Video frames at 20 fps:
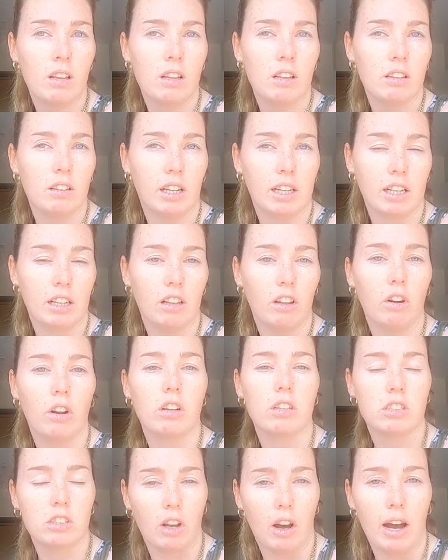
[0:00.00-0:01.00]
like a lot of
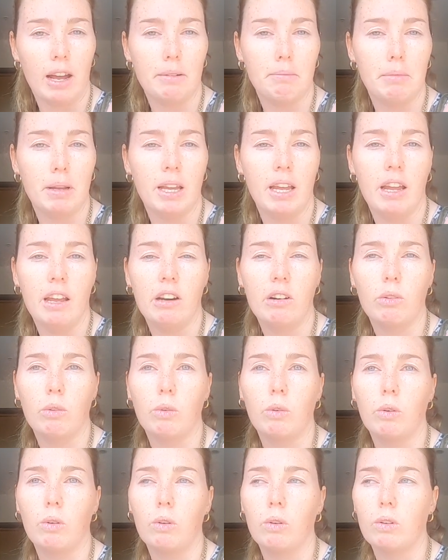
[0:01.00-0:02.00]
Sidemen
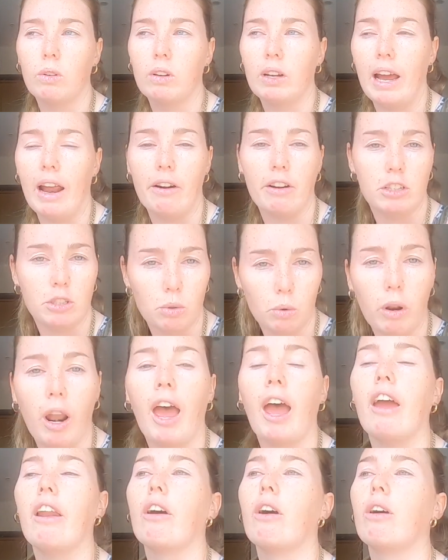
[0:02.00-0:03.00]
or Harry
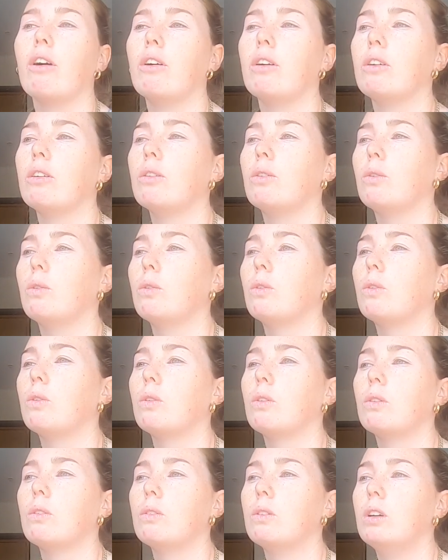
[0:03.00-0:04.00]
Tornado
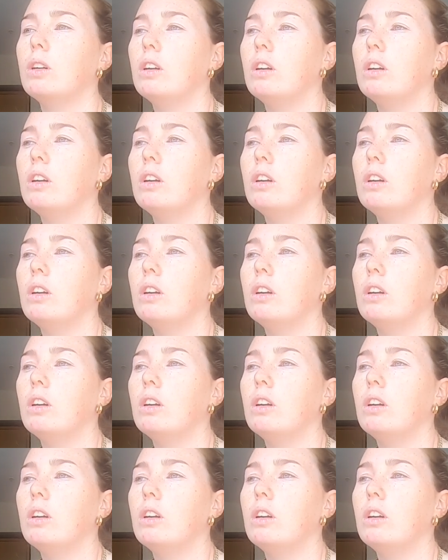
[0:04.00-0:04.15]
or